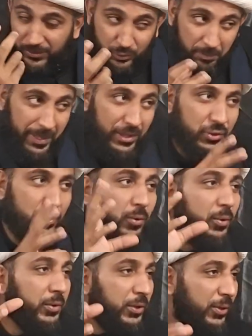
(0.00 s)
to make
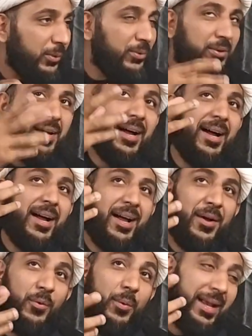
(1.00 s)
sure you do
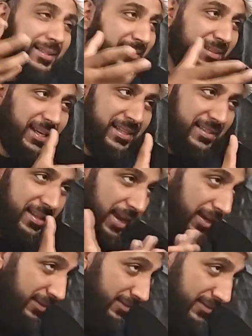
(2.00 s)
not waste these
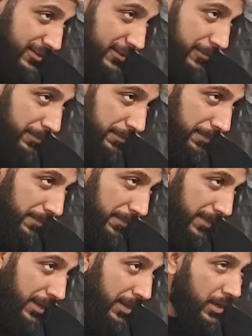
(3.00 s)
nights.
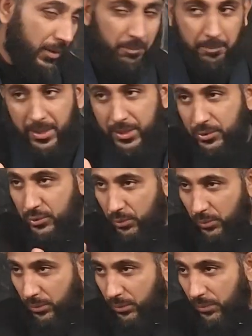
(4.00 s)
Make
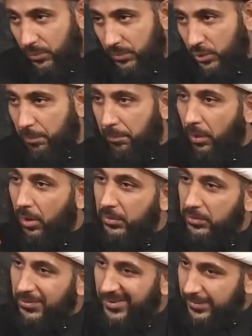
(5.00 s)
sure you
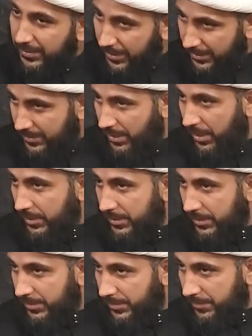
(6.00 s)
ponder in these
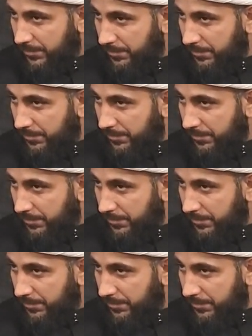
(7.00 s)
nights.